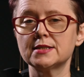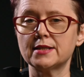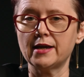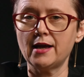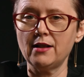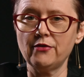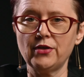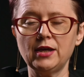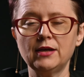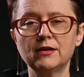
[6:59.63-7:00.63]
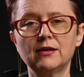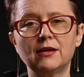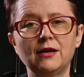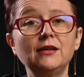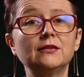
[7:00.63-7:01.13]
Stay healthy
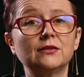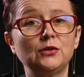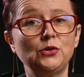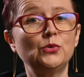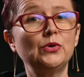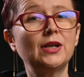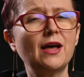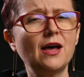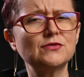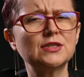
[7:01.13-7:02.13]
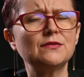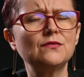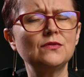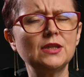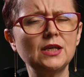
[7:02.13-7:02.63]
and you will have
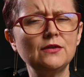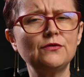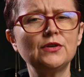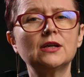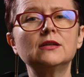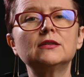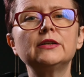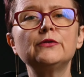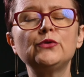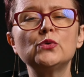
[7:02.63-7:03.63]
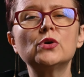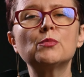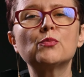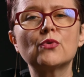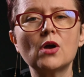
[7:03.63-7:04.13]
significantly fewer
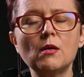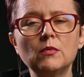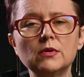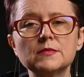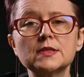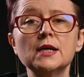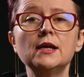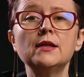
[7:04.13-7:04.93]
problems